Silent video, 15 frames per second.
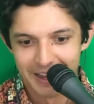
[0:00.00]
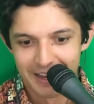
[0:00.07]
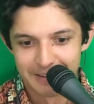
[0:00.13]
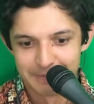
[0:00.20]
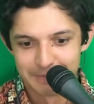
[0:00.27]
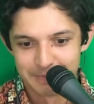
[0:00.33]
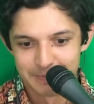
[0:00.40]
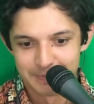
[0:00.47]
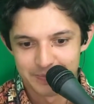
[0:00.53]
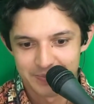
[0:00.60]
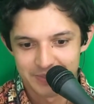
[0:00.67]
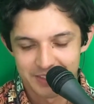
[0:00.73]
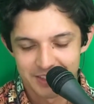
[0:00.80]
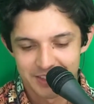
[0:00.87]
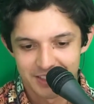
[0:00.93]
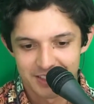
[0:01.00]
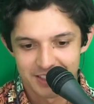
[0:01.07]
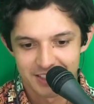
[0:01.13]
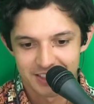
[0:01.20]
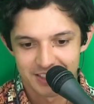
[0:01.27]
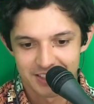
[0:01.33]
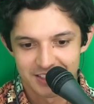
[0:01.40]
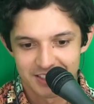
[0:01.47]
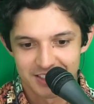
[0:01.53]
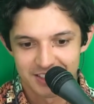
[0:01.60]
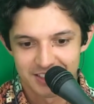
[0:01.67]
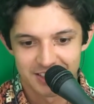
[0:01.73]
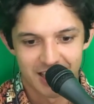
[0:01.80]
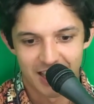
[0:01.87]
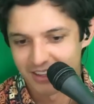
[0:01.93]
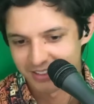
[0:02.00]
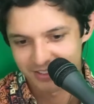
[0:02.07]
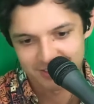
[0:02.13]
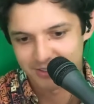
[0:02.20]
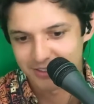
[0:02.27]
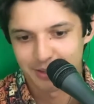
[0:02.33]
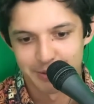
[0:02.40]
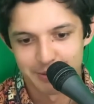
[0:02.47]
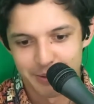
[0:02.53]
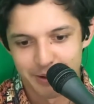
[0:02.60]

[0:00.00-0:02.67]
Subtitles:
Um, yeah, tell me